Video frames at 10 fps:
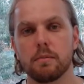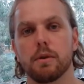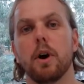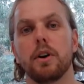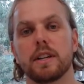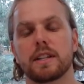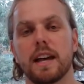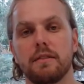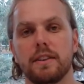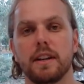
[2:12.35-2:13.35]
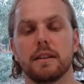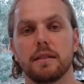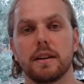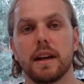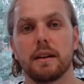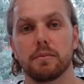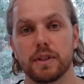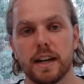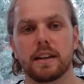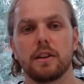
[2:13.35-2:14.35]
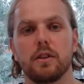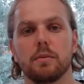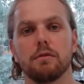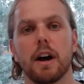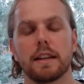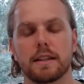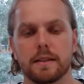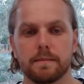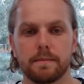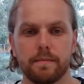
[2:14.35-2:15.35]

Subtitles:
promoting safety and protecting human rights.